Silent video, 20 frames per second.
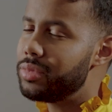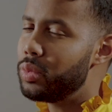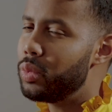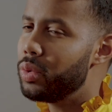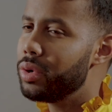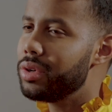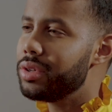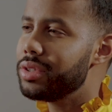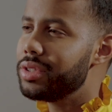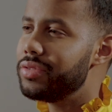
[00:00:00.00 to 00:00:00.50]
the
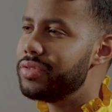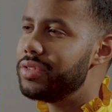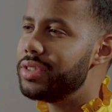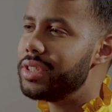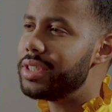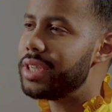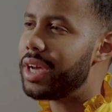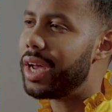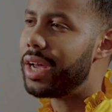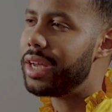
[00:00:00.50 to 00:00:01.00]
world of
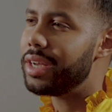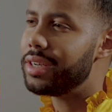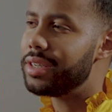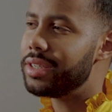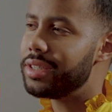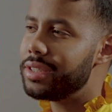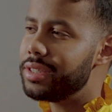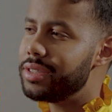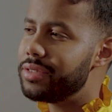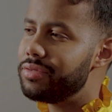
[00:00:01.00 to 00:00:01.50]

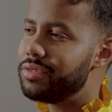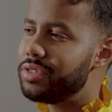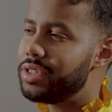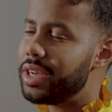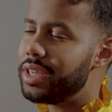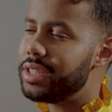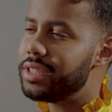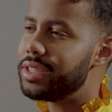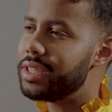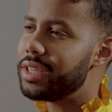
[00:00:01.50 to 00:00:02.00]
desire and of
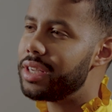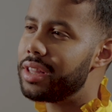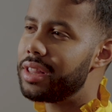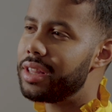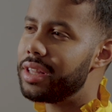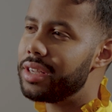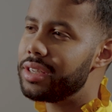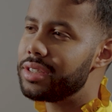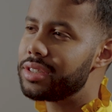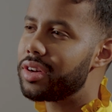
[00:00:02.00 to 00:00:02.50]
chasing
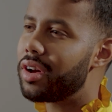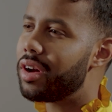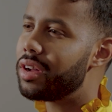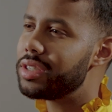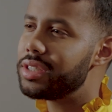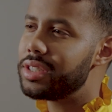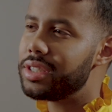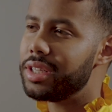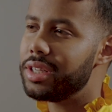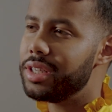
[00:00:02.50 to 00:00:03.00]
things
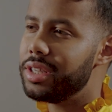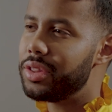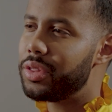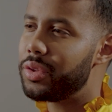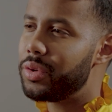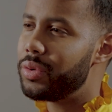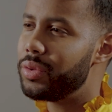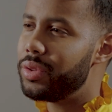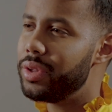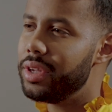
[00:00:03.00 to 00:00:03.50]
constantly
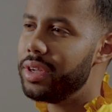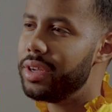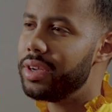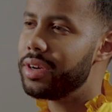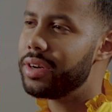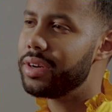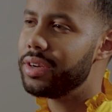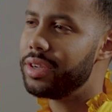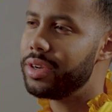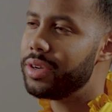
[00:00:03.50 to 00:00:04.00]
through the
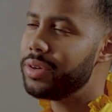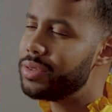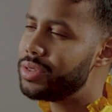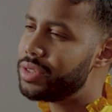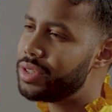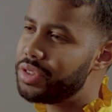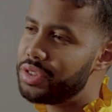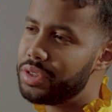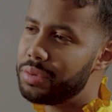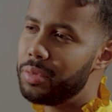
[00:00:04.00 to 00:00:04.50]
year. You know, it's
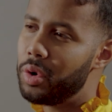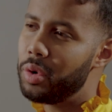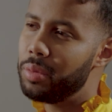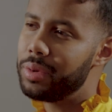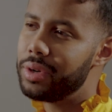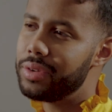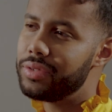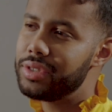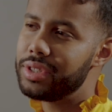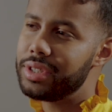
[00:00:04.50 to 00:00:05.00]
just a
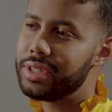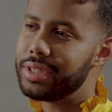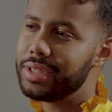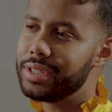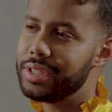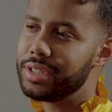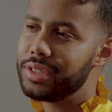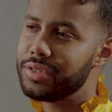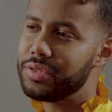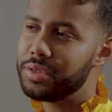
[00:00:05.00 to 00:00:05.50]
moment of
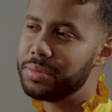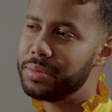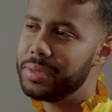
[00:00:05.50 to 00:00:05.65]
stillness for